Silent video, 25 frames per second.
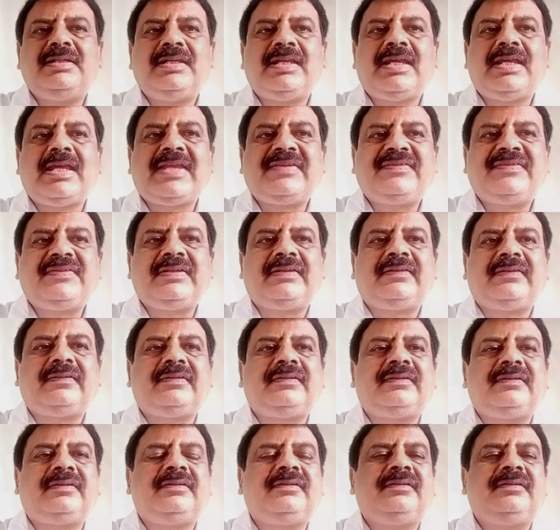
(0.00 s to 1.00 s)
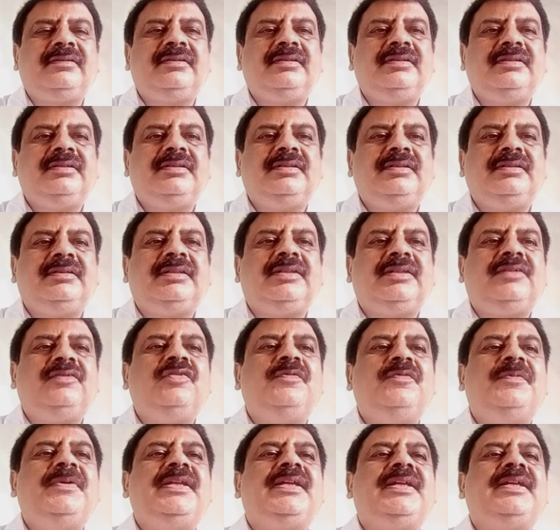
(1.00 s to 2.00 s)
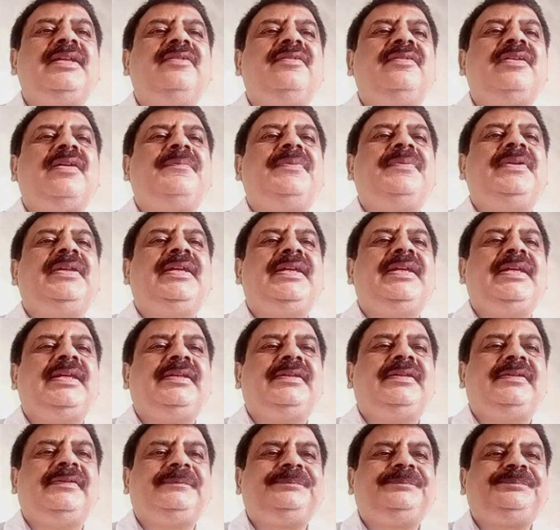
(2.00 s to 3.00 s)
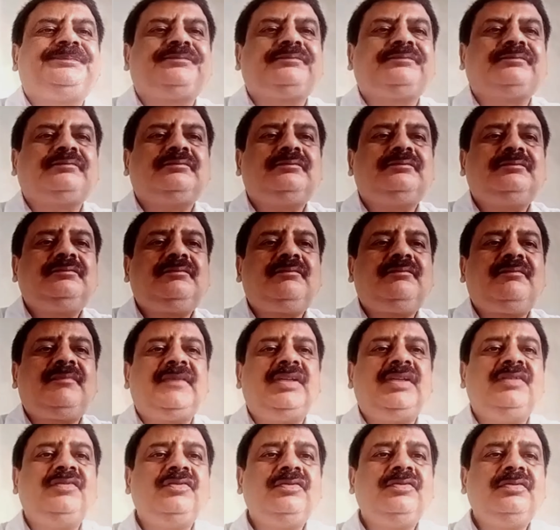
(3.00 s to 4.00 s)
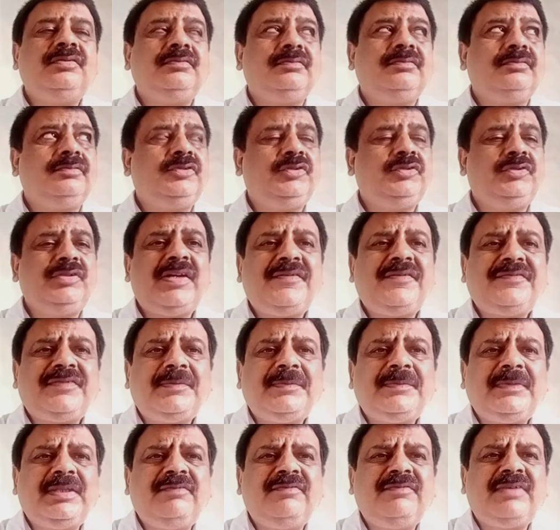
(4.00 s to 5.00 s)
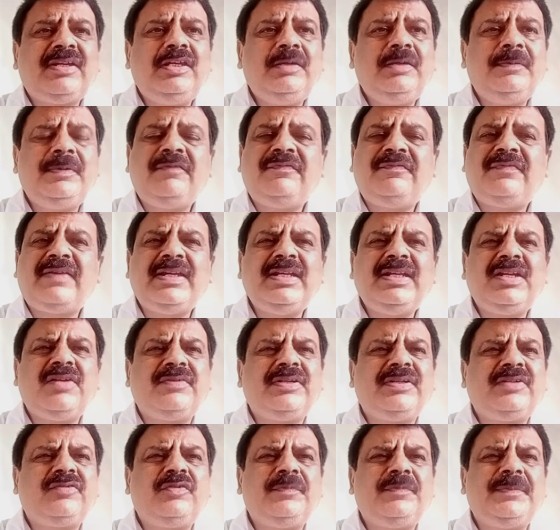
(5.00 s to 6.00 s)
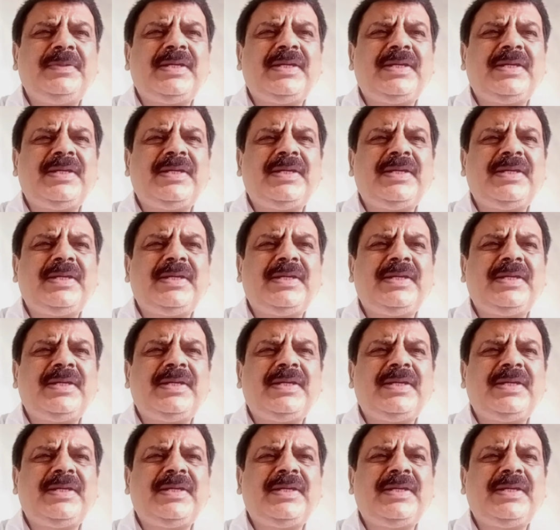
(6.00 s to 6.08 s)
assets that nobody can replicate. So, do you have something valuable? Find out. It could